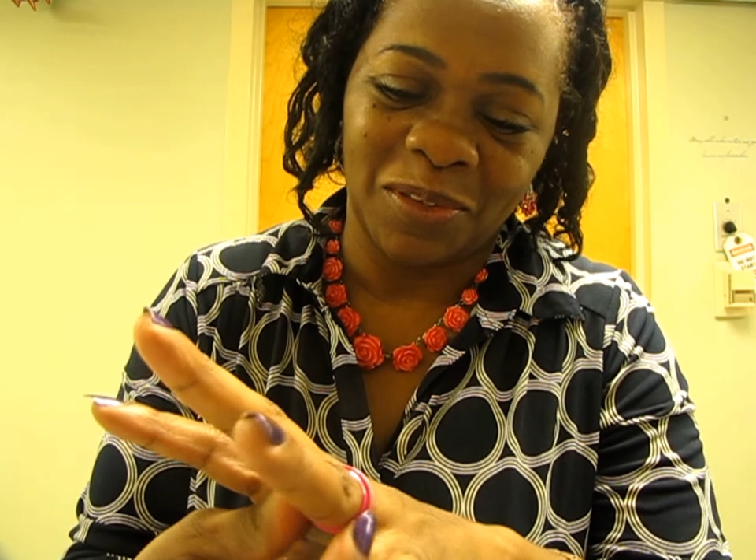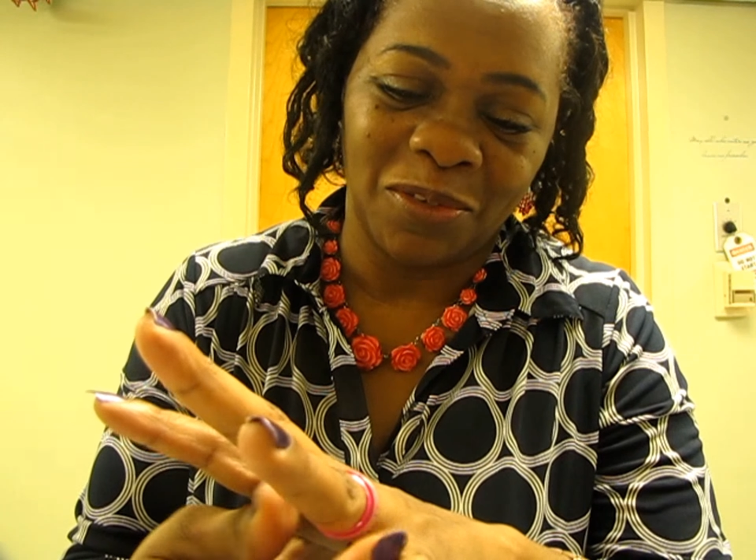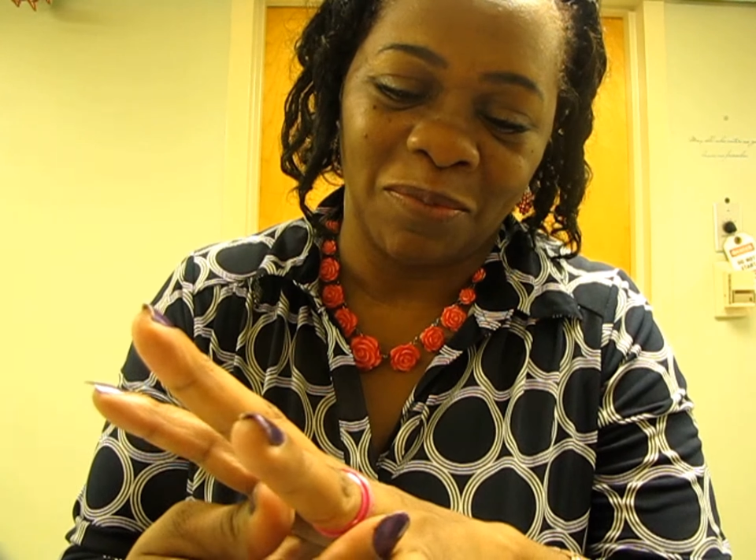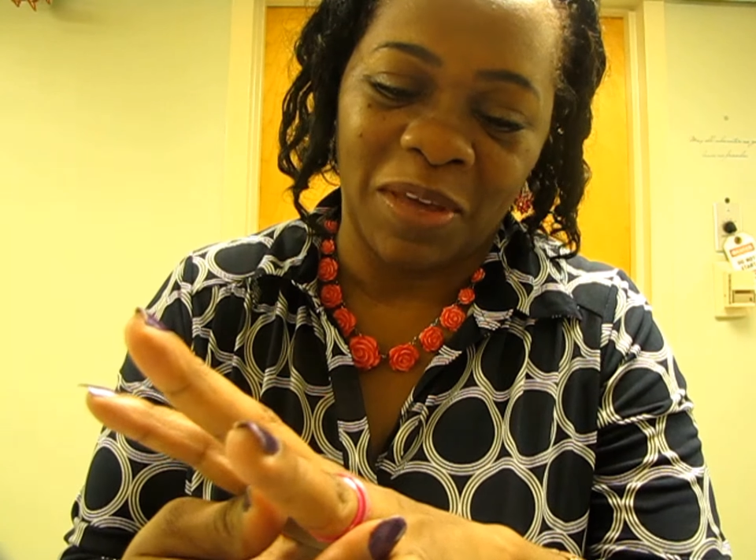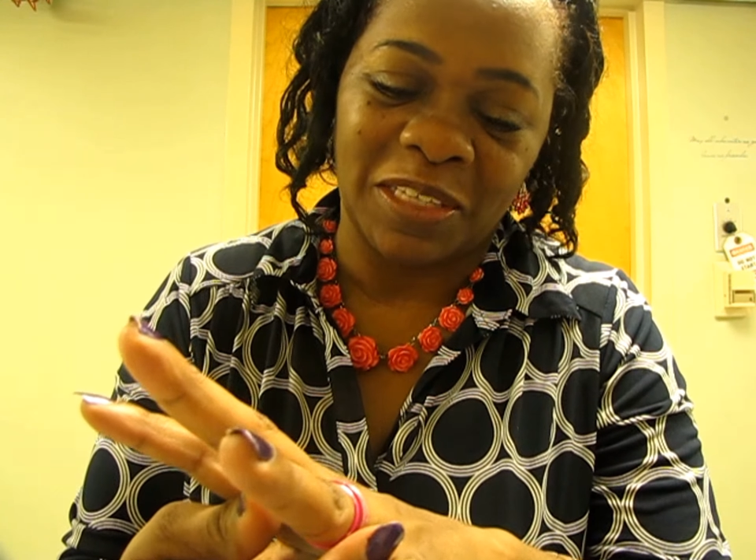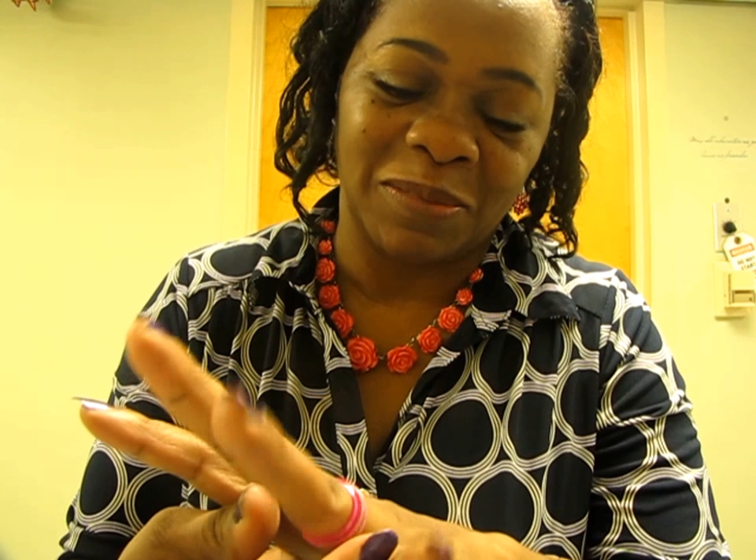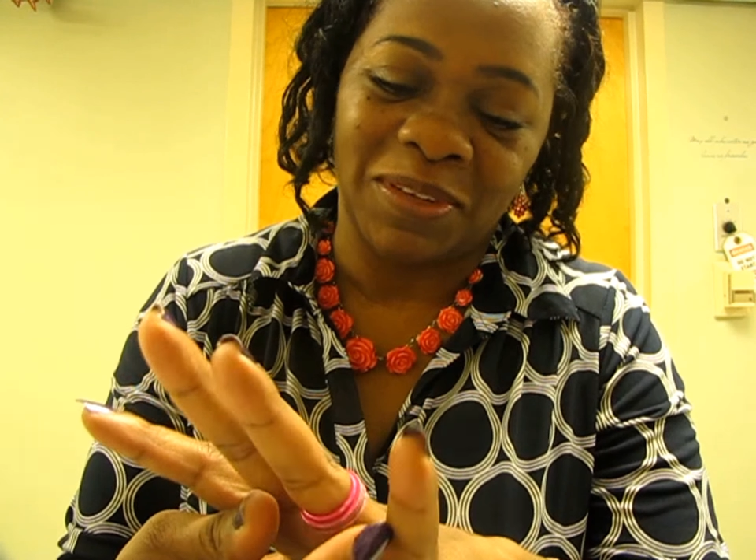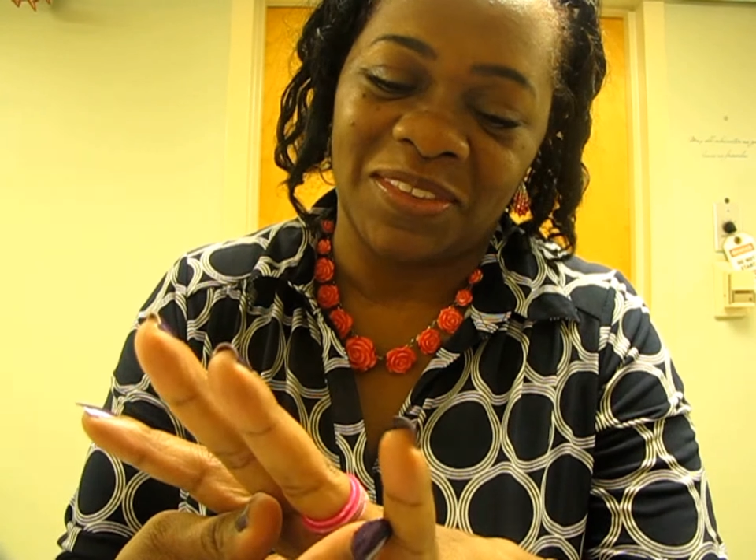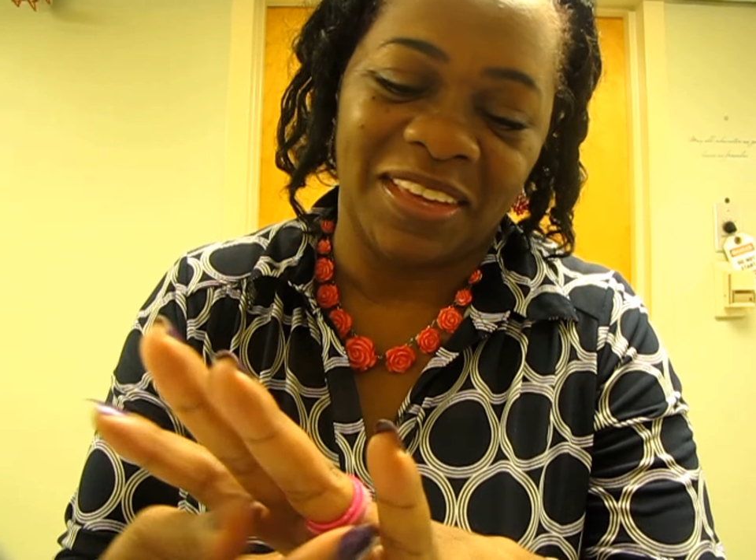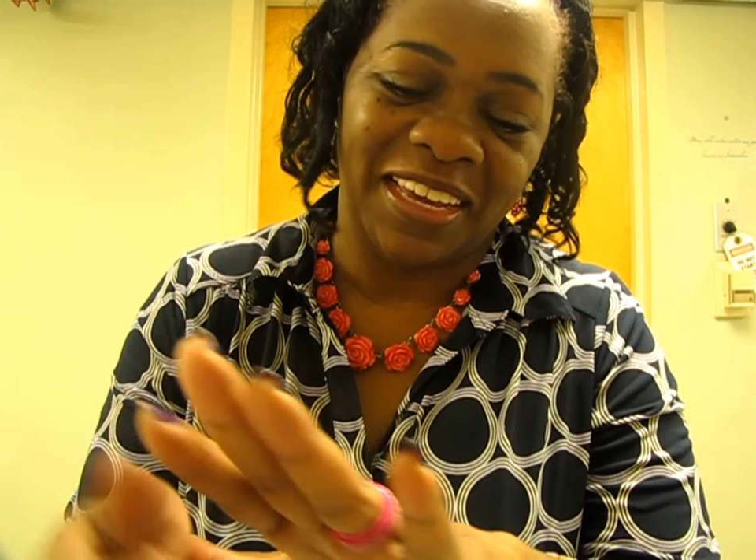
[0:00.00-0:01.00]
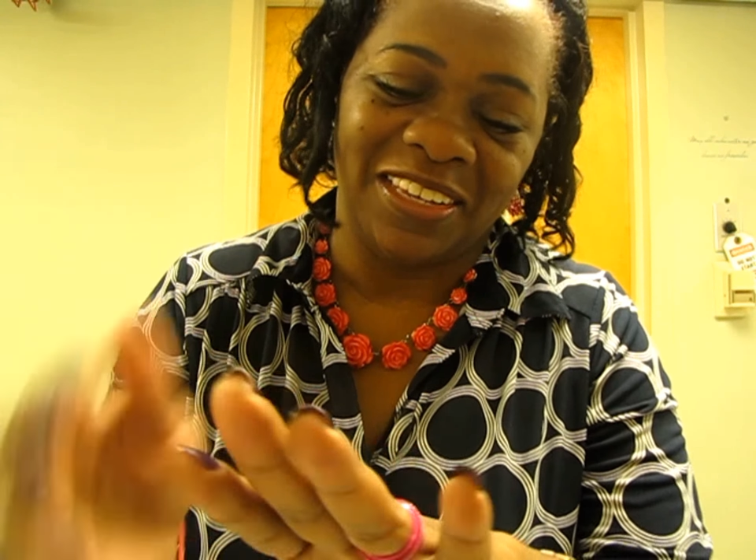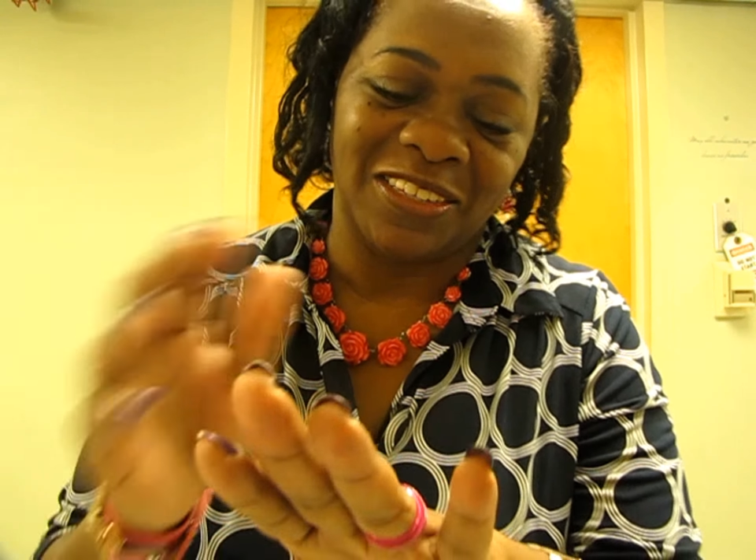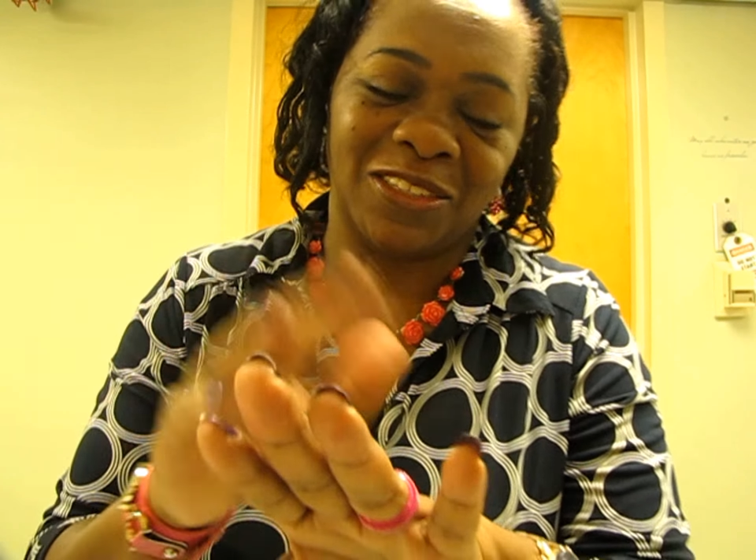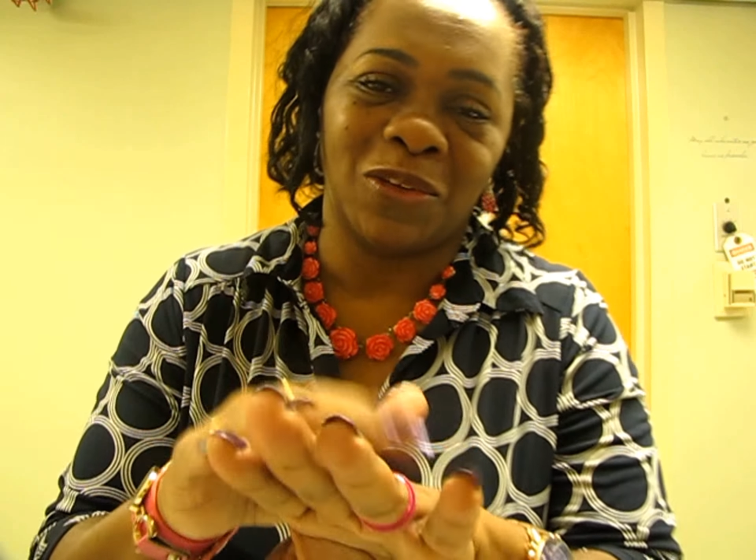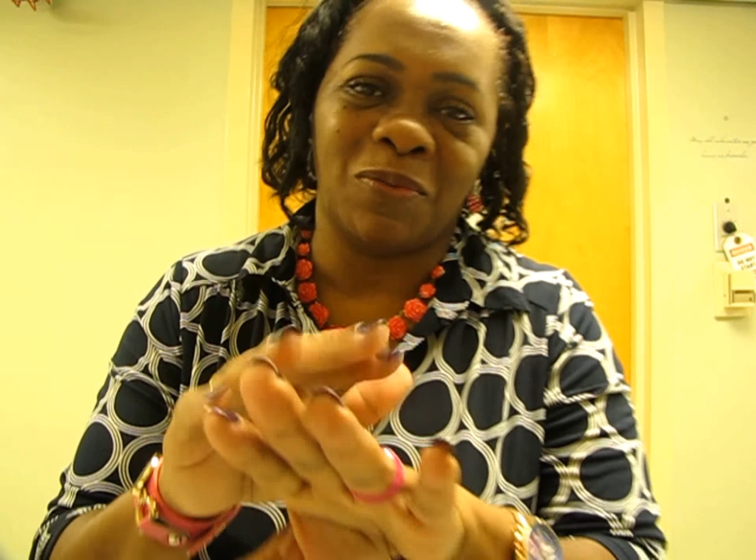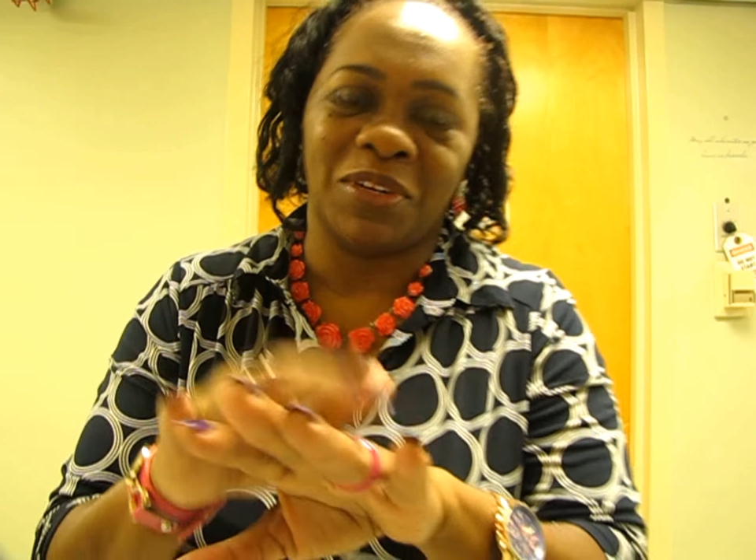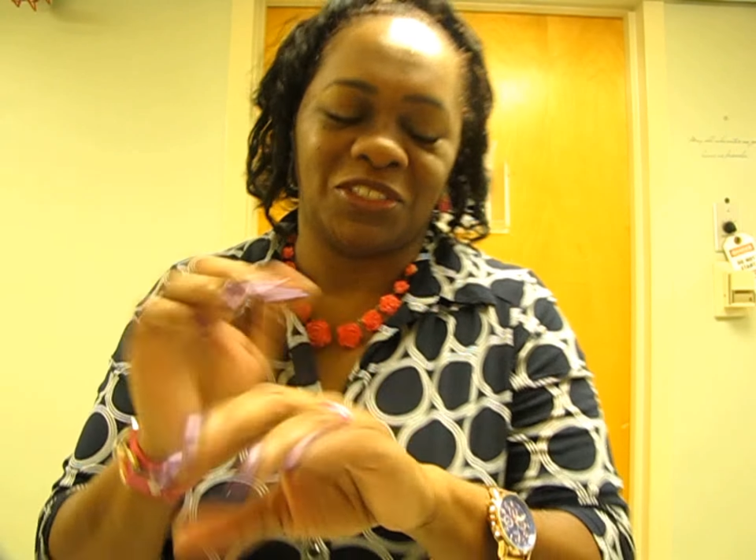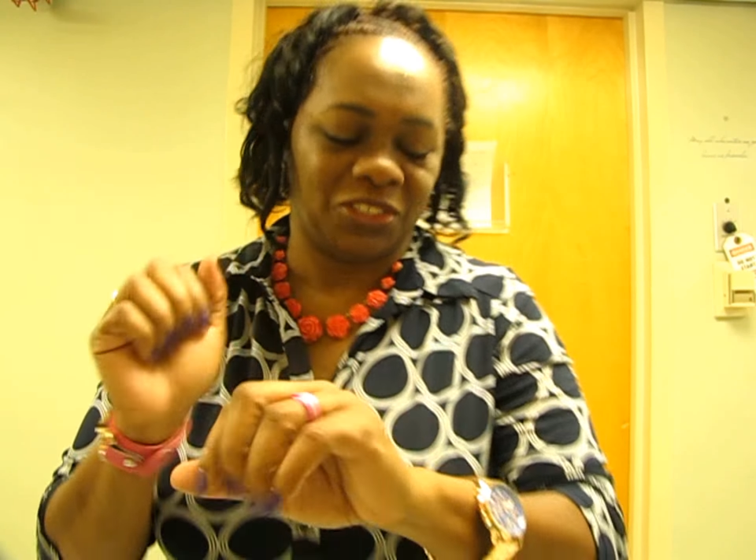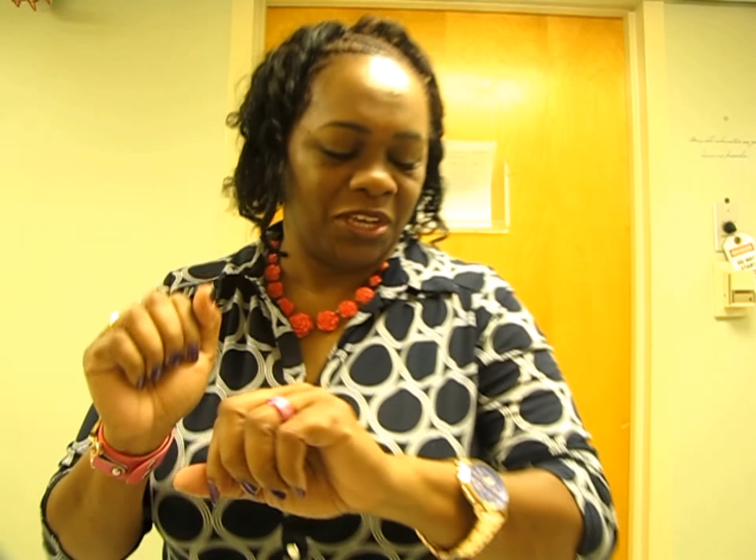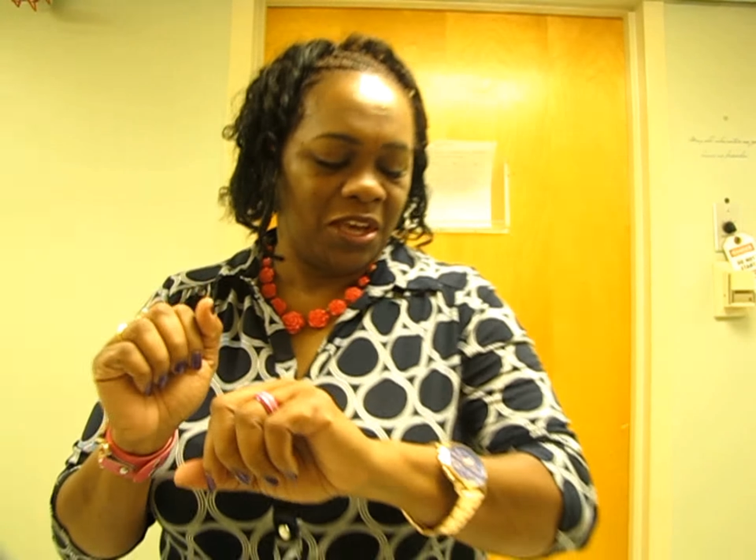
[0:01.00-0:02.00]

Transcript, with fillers: Reminds me of the 80s so much.